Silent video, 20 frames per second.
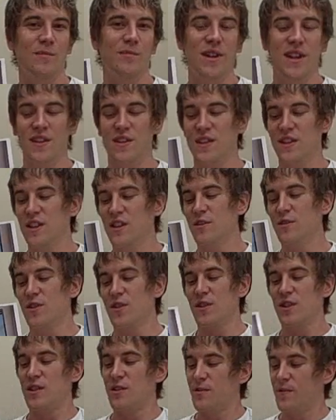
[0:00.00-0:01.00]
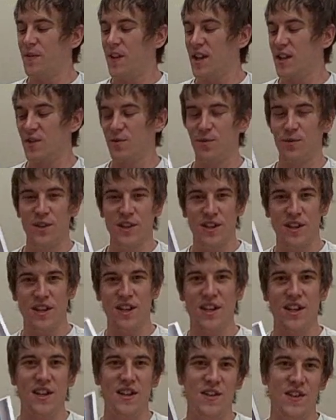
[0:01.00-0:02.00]
It makes the user interface really
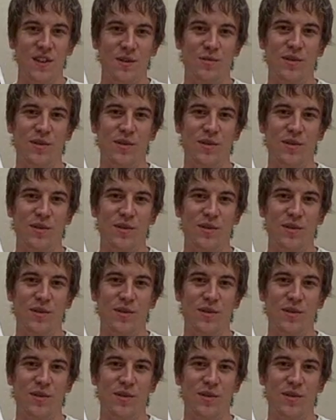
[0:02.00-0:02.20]
easy